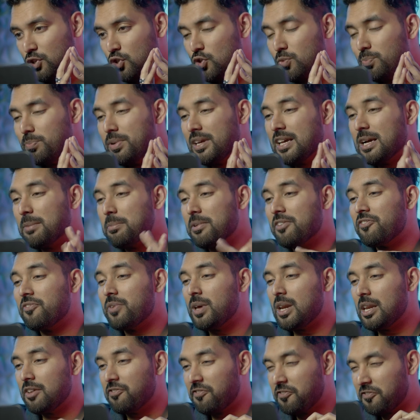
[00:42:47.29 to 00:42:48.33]
You become a
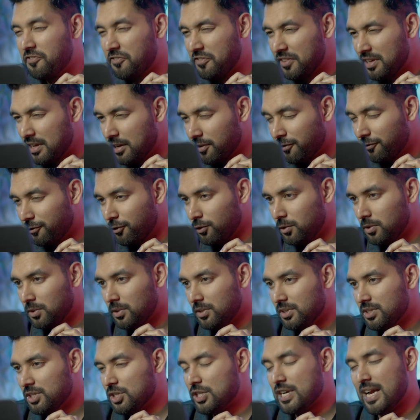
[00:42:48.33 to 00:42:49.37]
very
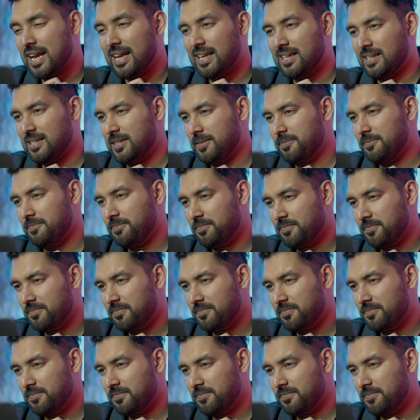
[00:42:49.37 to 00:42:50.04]
fearful child.